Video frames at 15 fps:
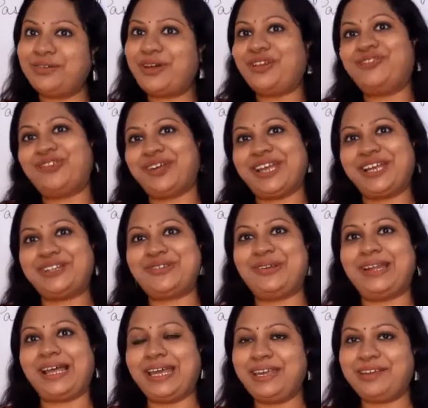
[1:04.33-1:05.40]
do not forget to
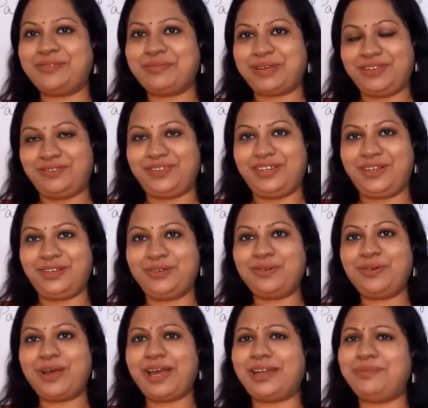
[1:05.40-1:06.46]
like my
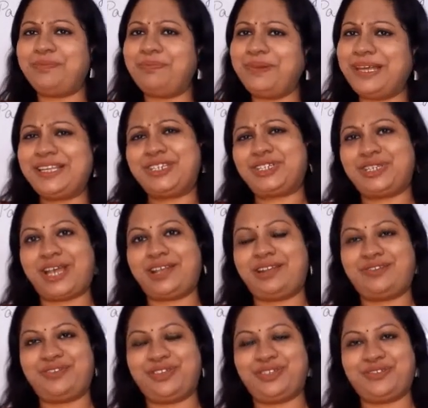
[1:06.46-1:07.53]
video and please share
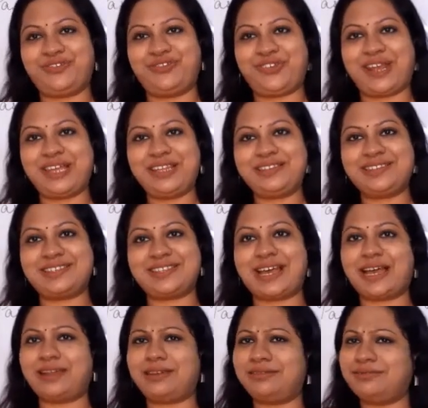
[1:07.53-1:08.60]
it with your friends
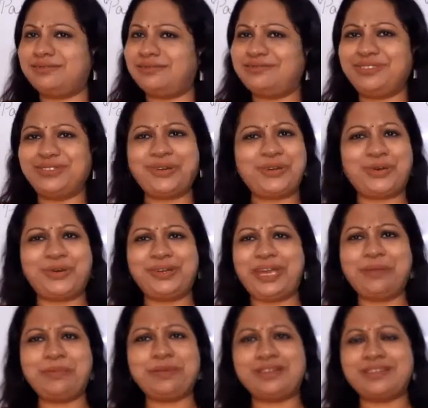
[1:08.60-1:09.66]
and your
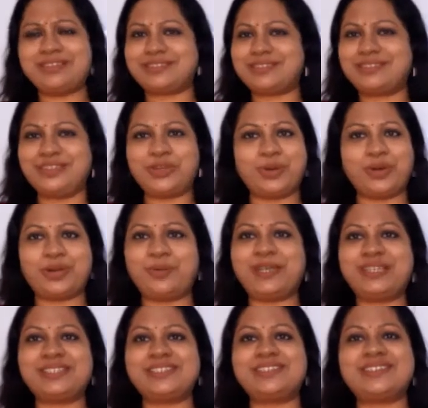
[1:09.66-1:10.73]
neighbors, your
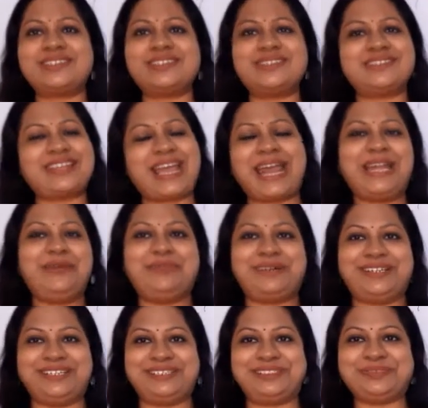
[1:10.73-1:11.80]
acquaintances,
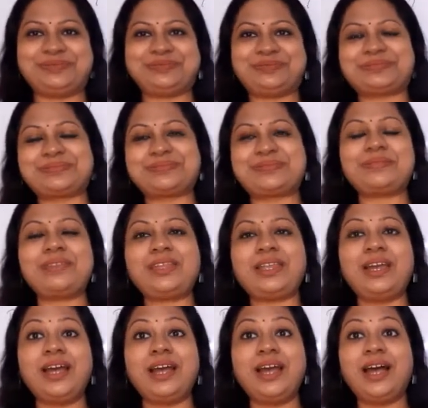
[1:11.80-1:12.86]
anybody.
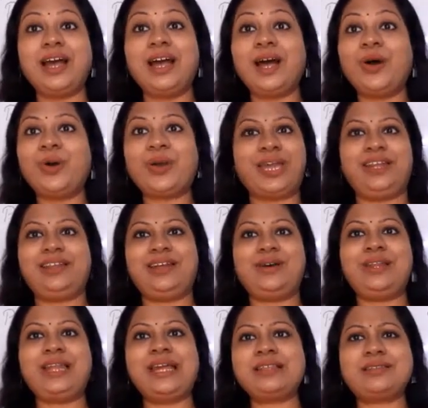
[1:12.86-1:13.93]
Okay, now
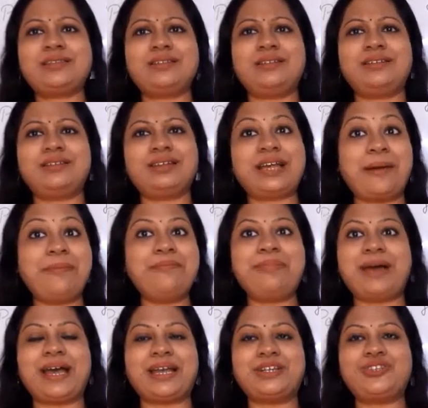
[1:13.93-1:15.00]
let's come
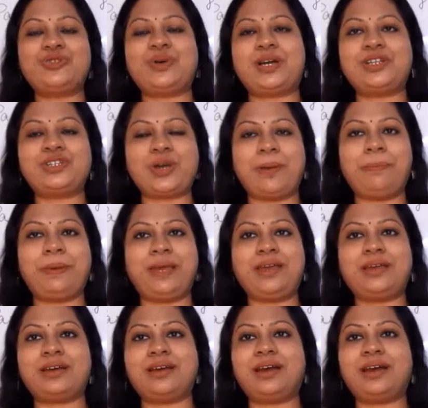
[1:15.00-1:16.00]
back to our topic,